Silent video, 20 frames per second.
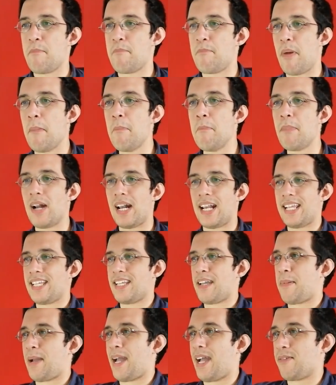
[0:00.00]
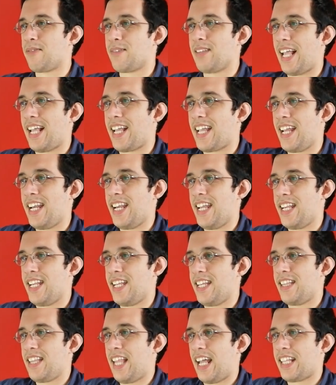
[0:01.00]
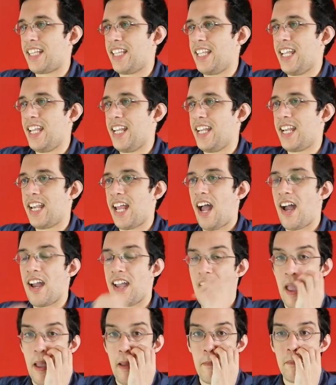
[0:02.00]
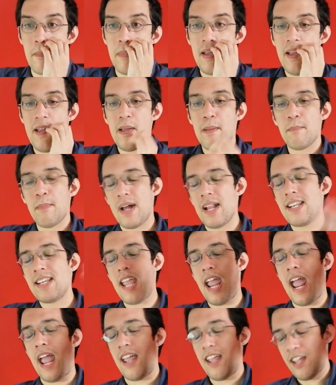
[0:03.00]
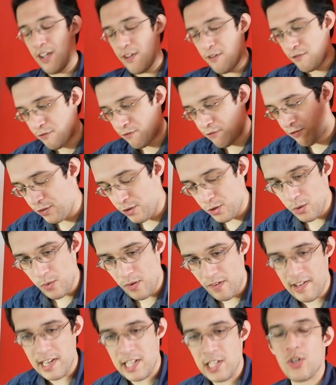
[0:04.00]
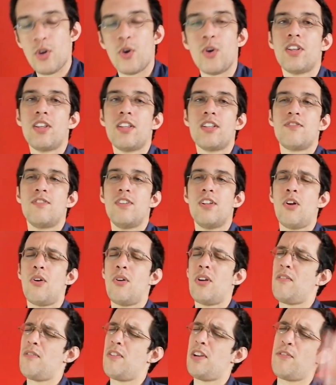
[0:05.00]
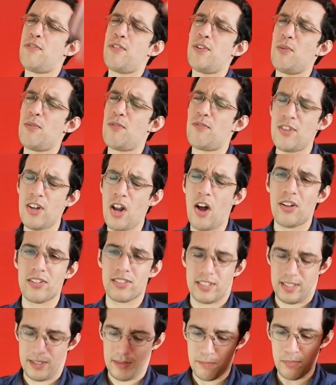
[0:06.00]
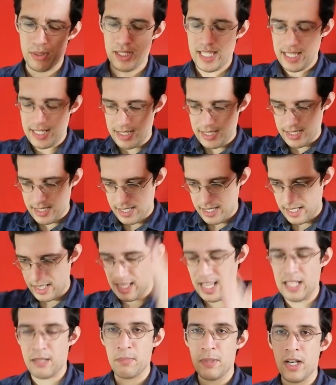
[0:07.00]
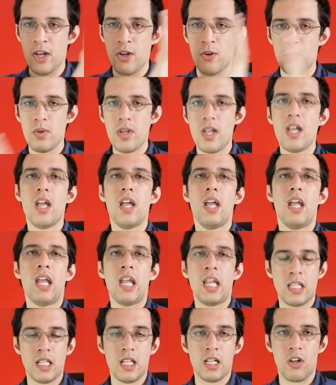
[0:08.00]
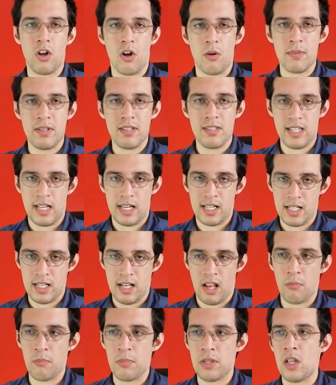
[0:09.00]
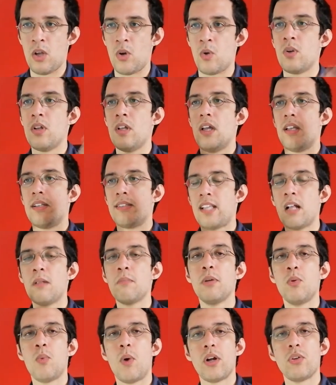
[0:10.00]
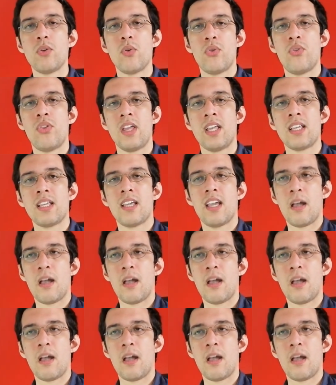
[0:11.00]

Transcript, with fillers: bumbling about like an idiot, like the idiot I am. But yeah, if you have enjoyed this video or even if you've not, please let me know in the comment section down below. Tell me what you think